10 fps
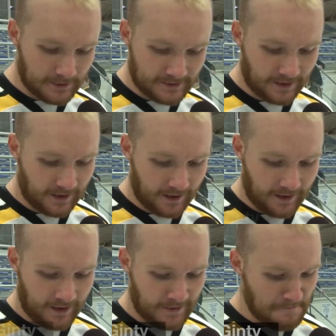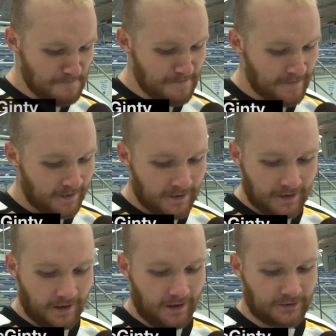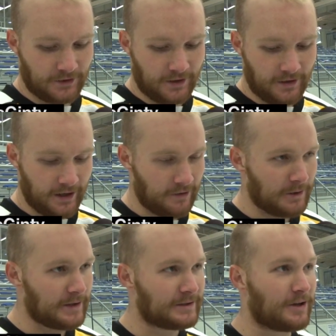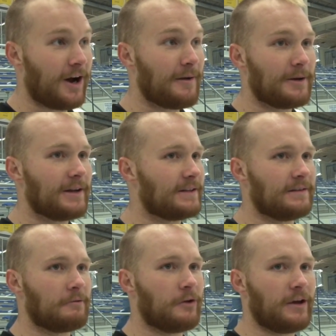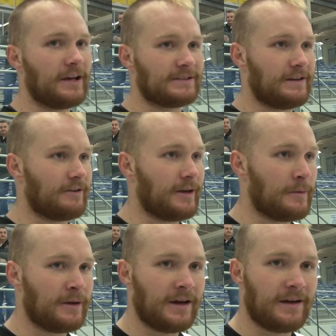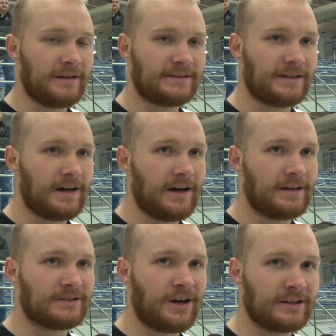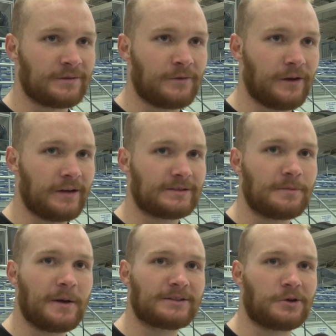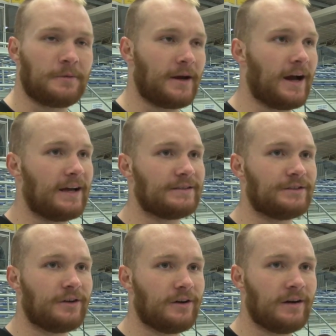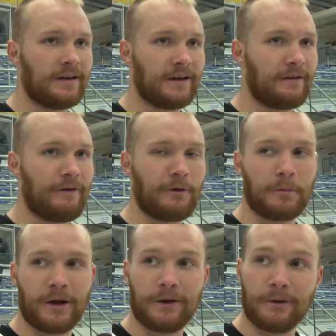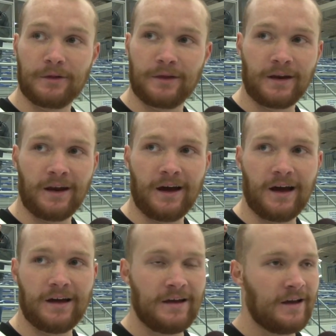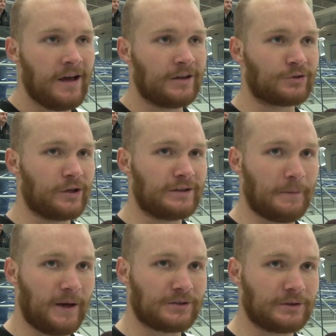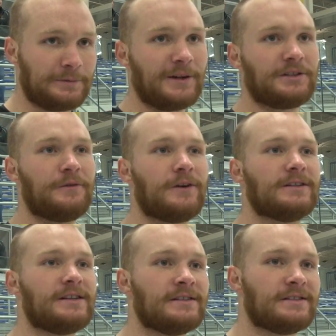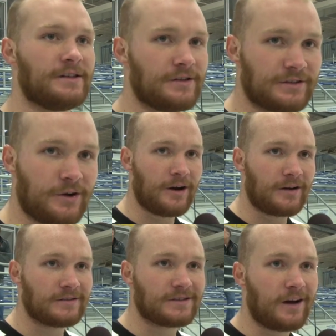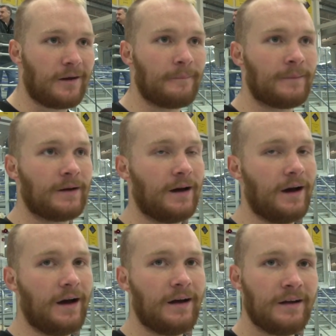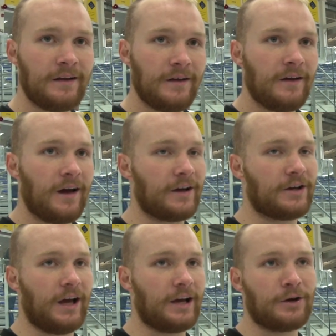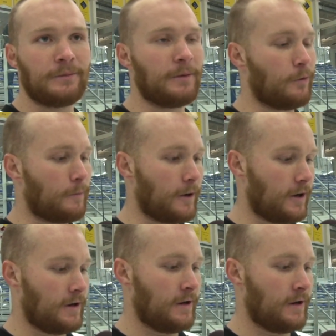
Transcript: It's uh, it's really you can't really describe it. It really hasn't even hit me yet. It's uh, it's an awesome feeling. It's the best group of guys you know I think I've ever played with, and uh, it's really special, especially for us 18 seniors out on top. Uh, I c- I couldn't be more proud.